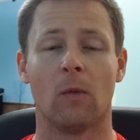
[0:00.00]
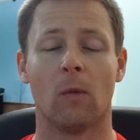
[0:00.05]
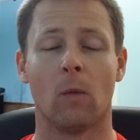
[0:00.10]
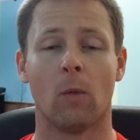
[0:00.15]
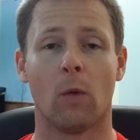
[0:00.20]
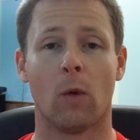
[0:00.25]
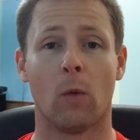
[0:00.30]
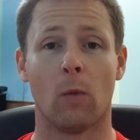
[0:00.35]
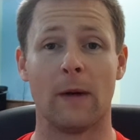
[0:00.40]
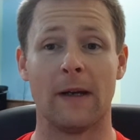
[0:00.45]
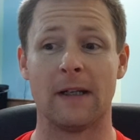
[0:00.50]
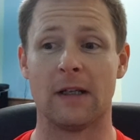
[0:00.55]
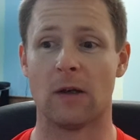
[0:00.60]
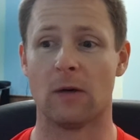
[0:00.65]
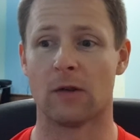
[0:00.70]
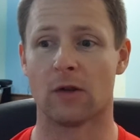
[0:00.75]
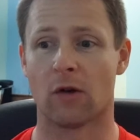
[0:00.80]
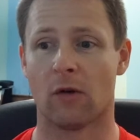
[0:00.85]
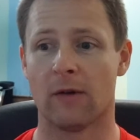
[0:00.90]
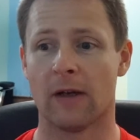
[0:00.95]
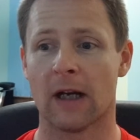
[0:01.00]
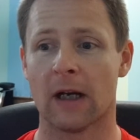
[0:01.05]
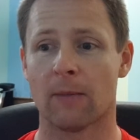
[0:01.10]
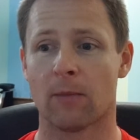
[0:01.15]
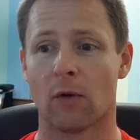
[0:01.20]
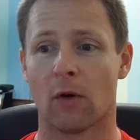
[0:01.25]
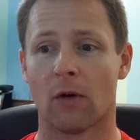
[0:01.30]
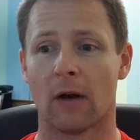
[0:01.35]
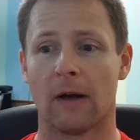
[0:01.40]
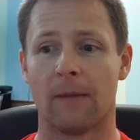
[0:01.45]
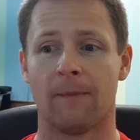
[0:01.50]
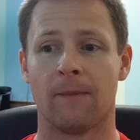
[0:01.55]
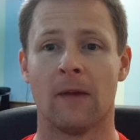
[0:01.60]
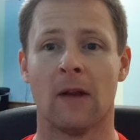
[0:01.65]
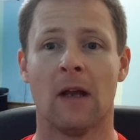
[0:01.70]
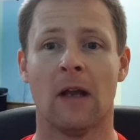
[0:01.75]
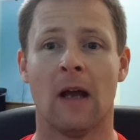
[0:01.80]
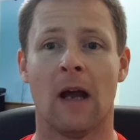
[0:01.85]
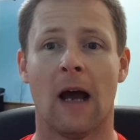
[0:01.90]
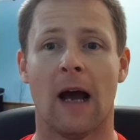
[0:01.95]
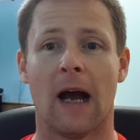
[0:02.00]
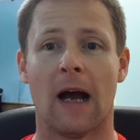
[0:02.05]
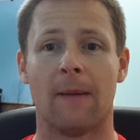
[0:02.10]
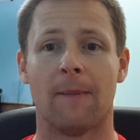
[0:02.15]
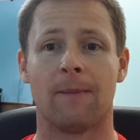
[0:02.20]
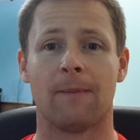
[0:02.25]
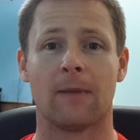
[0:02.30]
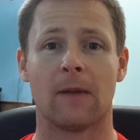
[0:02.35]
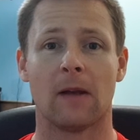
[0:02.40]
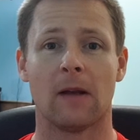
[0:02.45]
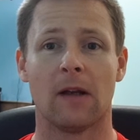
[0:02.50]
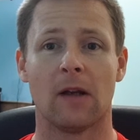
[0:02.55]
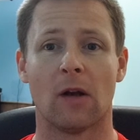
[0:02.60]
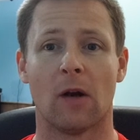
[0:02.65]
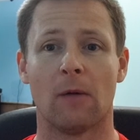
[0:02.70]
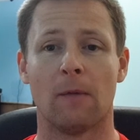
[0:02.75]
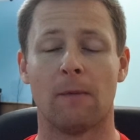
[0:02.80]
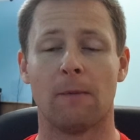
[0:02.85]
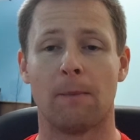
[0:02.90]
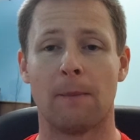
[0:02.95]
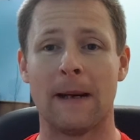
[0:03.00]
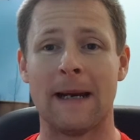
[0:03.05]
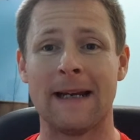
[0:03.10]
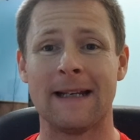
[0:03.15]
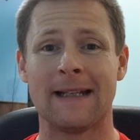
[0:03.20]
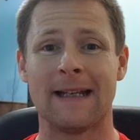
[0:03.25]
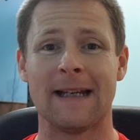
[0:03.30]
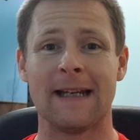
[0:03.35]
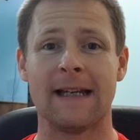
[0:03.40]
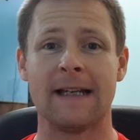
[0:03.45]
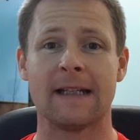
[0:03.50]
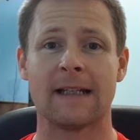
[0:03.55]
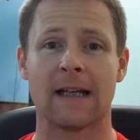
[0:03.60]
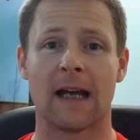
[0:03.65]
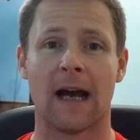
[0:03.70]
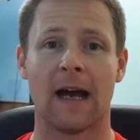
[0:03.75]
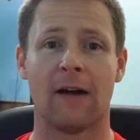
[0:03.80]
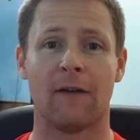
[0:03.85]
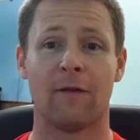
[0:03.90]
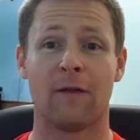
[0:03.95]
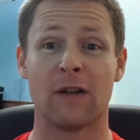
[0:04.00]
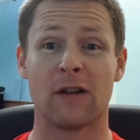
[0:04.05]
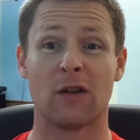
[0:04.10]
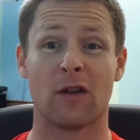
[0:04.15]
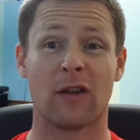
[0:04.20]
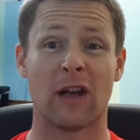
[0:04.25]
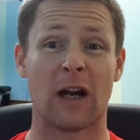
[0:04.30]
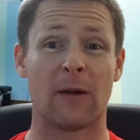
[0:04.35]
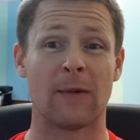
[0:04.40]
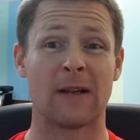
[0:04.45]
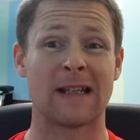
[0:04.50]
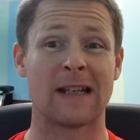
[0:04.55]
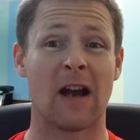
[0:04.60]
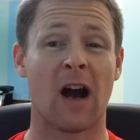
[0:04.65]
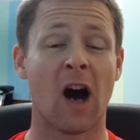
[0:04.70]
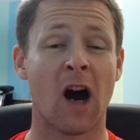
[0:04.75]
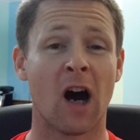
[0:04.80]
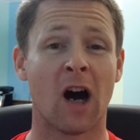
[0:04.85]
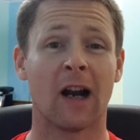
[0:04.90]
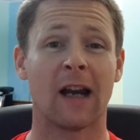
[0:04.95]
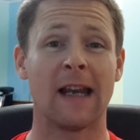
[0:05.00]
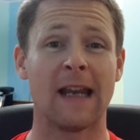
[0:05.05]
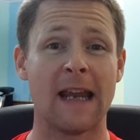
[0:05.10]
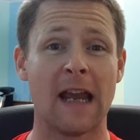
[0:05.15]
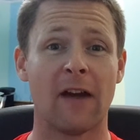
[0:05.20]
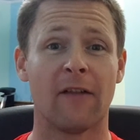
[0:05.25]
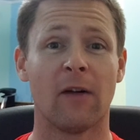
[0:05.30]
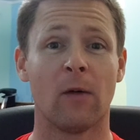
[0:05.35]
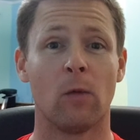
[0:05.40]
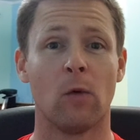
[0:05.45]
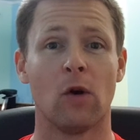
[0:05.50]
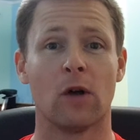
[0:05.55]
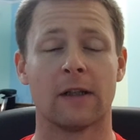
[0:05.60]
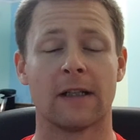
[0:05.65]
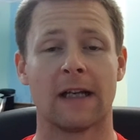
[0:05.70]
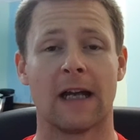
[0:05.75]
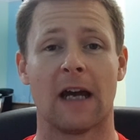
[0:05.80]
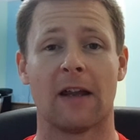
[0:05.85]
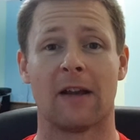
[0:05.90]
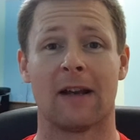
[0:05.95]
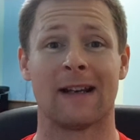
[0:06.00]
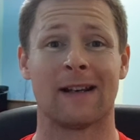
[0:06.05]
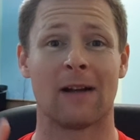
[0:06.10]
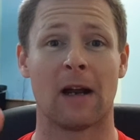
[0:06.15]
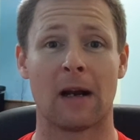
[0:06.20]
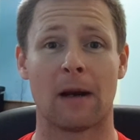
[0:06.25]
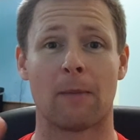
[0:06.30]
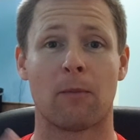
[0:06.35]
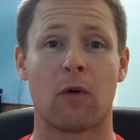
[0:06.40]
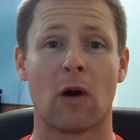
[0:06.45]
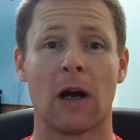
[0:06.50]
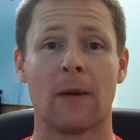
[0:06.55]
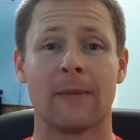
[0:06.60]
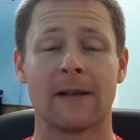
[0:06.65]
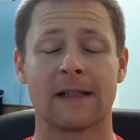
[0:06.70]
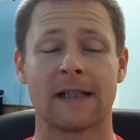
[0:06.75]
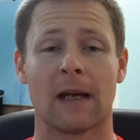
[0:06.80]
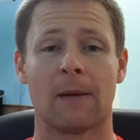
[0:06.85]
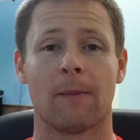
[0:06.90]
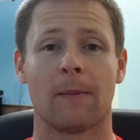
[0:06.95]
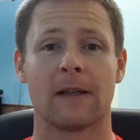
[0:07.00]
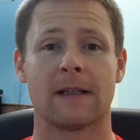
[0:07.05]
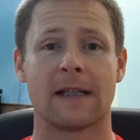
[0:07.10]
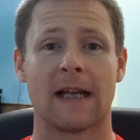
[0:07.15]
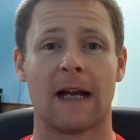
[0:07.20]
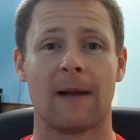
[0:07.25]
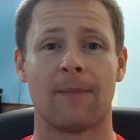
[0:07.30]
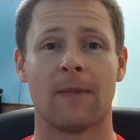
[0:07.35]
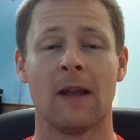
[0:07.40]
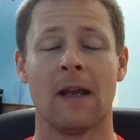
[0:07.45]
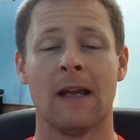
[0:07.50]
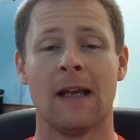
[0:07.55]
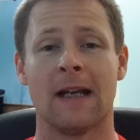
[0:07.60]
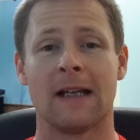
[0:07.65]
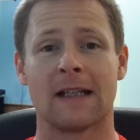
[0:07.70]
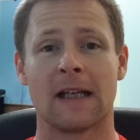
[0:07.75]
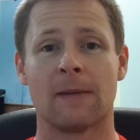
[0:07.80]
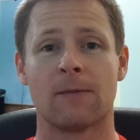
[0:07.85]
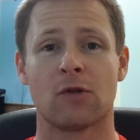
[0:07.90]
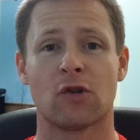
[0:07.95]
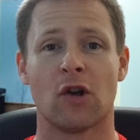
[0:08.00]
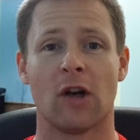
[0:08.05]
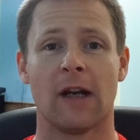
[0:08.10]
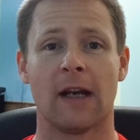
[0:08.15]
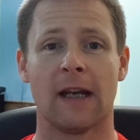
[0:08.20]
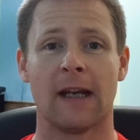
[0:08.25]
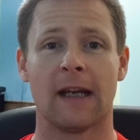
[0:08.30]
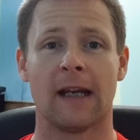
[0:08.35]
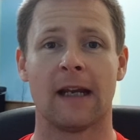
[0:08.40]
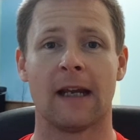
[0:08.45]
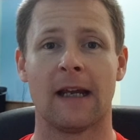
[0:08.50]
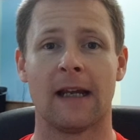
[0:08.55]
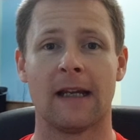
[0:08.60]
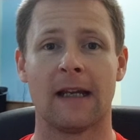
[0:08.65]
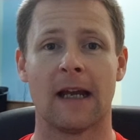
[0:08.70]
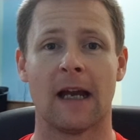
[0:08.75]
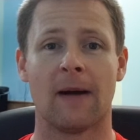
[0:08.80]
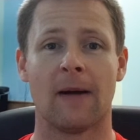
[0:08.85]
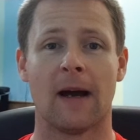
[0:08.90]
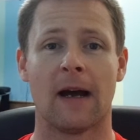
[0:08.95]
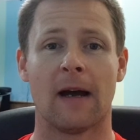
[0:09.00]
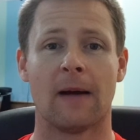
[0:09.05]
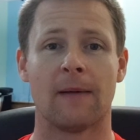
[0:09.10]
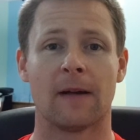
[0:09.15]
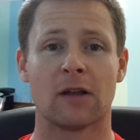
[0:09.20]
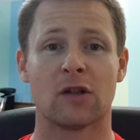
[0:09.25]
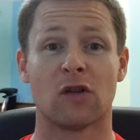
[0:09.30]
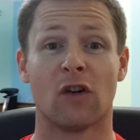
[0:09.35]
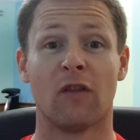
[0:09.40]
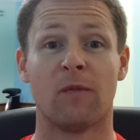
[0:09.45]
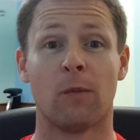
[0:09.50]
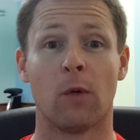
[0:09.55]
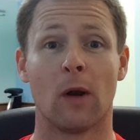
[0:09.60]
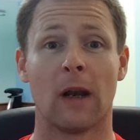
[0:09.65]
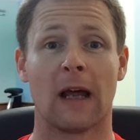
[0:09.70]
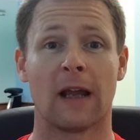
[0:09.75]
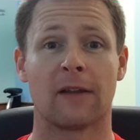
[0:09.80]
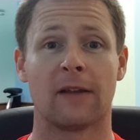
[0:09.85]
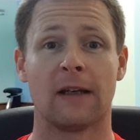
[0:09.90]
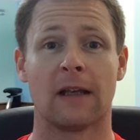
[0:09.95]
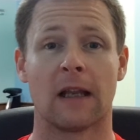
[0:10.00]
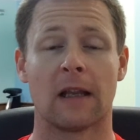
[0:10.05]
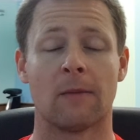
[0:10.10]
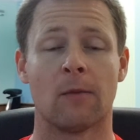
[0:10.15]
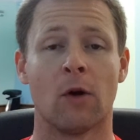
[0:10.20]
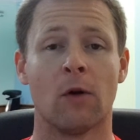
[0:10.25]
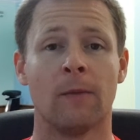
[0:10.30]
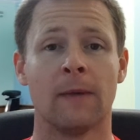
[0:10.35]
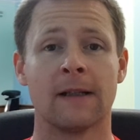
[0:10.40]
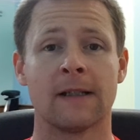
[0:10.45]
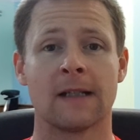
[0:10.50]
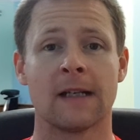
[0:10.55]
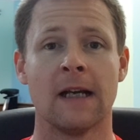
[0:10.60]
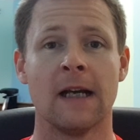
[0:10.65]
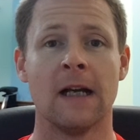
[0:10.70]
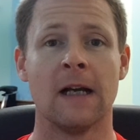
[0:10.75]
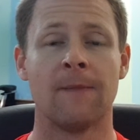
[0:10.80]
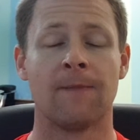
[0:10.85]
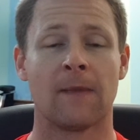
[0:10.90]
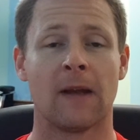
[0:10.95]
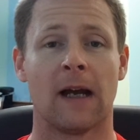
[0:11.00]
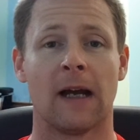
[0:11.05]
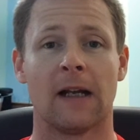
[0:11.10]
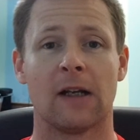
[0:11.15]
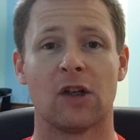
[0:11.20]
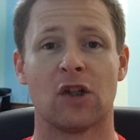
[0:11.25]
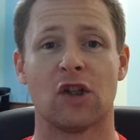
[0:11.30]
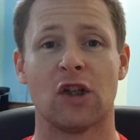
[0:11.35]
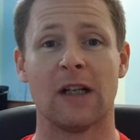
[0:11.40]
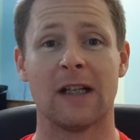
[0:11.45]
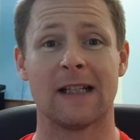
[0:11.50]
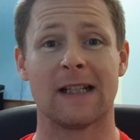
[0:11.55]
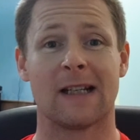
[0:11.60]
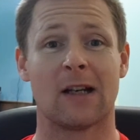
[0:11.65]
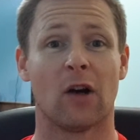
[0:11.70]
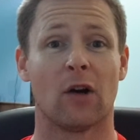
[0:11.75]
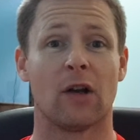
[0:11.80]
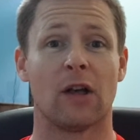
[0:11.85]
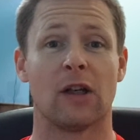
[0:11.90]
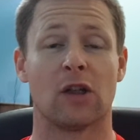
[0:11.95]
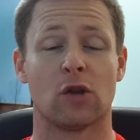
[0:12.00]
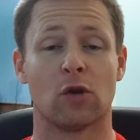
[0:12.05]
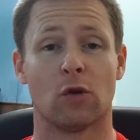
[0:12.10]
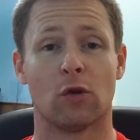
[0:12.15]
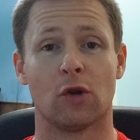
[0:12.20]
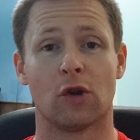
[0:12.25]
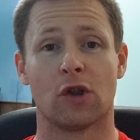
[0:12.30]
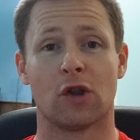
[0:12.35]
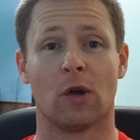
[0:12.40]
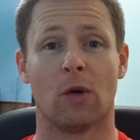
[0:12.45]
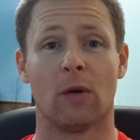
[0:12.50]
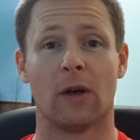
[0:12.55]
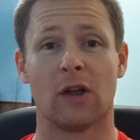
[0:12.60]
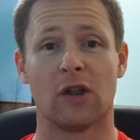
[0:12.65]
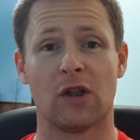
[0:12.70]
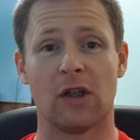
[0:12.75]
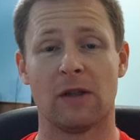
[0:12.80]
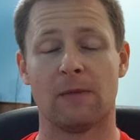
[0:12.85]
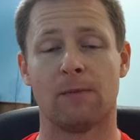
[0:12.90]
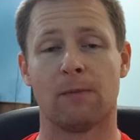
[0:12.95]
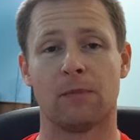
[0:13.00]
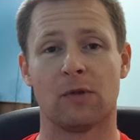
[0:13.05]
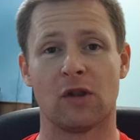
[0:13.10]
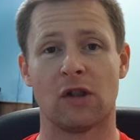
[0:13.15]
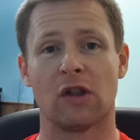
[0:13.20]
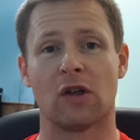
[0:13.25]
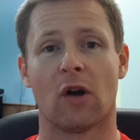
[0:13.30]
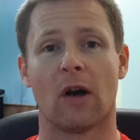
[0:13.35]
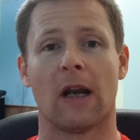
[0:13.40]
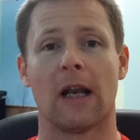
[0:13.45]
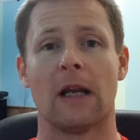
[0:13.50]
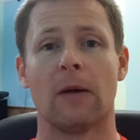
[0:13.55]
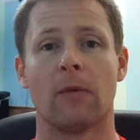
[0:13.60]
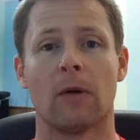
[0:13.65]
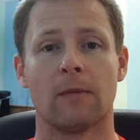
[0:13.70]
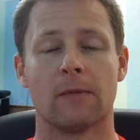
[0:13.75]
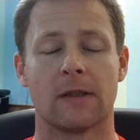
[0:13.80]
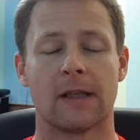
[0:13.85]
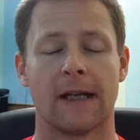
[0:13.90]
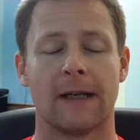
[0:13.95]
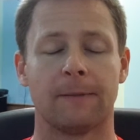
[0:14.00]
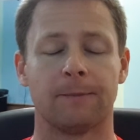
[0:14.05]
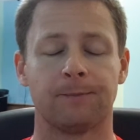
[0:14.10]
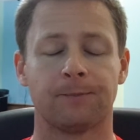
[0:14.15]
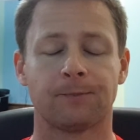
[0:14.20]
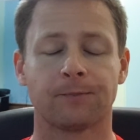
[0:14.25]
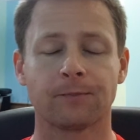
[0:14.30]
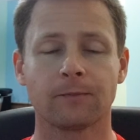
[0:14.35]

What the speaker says: what we do as Growing Younger program. PTs and physiotherapists hardly ever work together, and a prime example of that is I'm training a softball athlete at the moment, and she's got a sore shoulder, she's got a labrum tear.